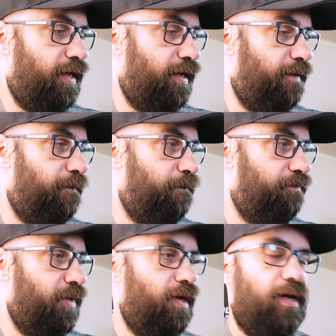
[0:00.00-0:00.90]

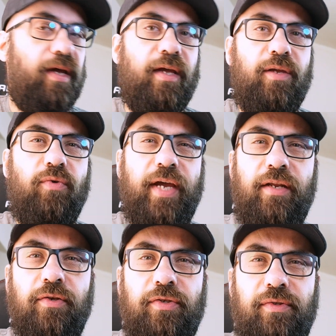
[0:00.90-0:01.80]
You
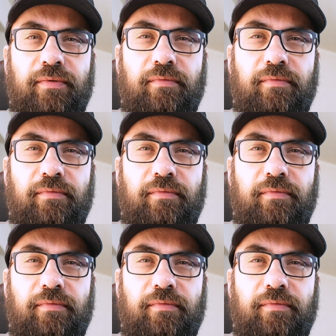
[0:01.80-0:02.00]
can use